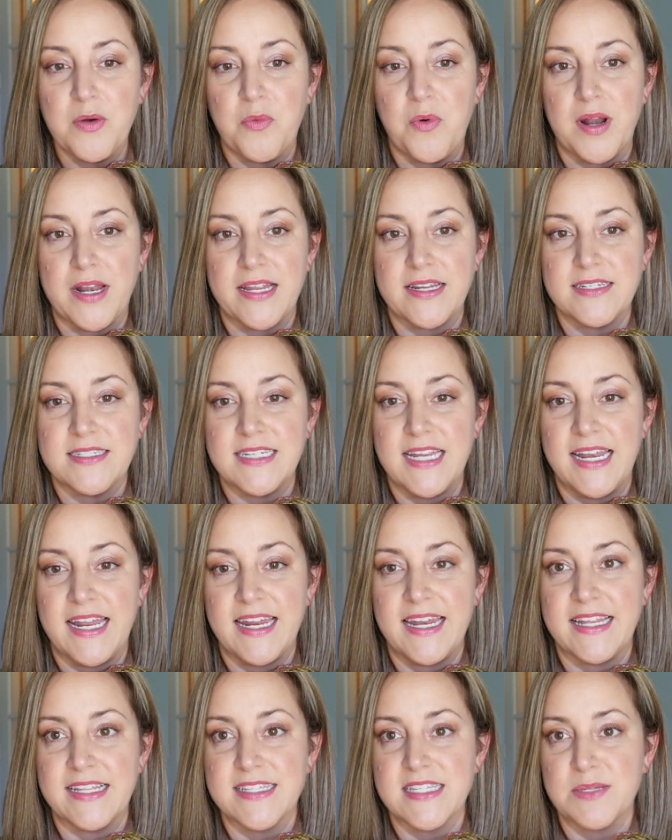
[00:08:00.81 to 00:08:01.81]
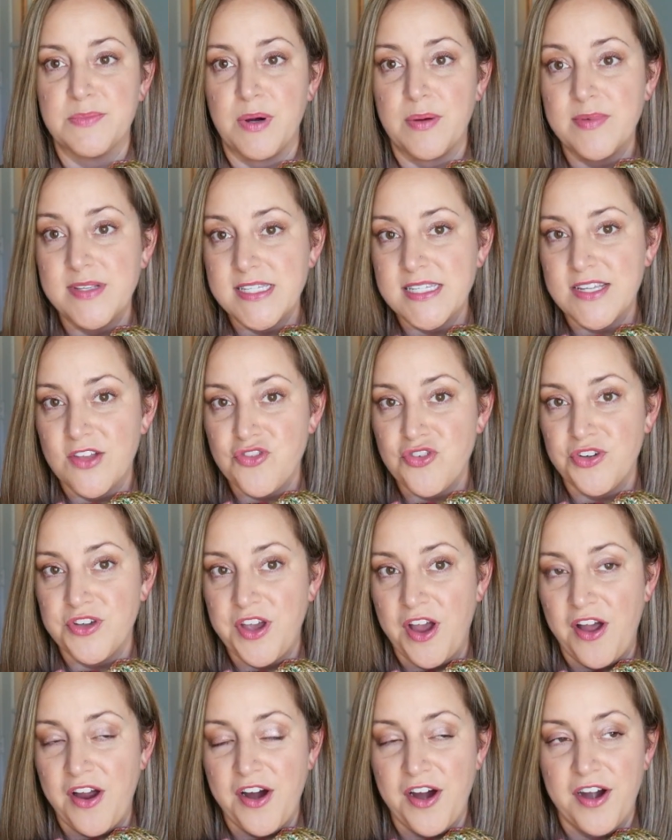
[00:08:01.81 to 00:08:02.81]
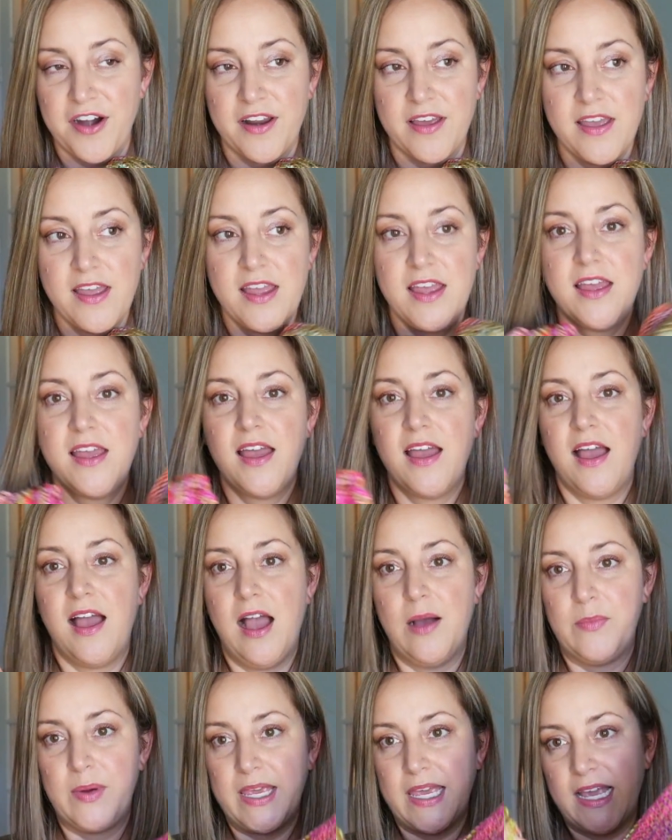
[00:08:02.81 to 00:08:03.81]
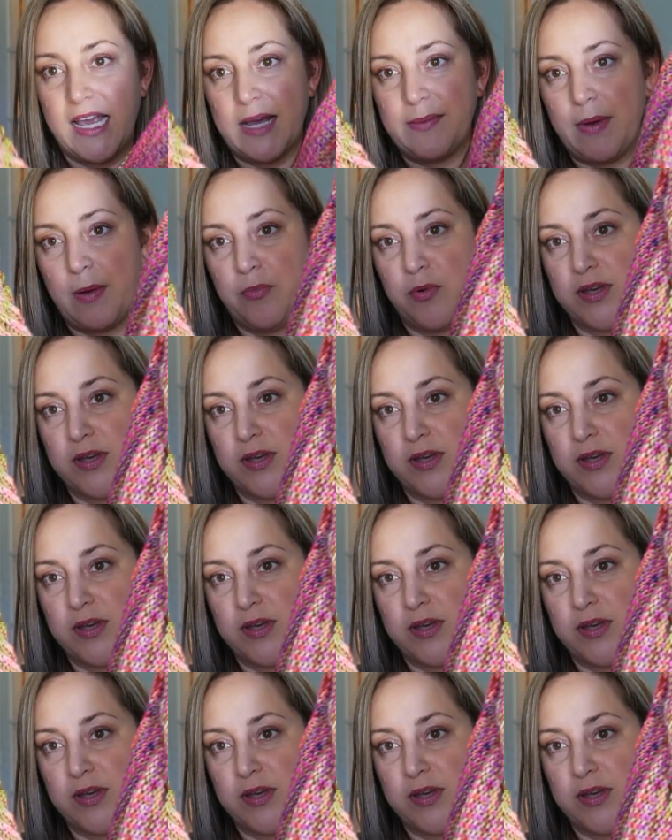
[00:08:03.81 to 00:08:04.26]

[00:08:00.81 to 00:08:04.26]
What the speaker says: want to knit it in Suburban Stitcher yarn, we can come up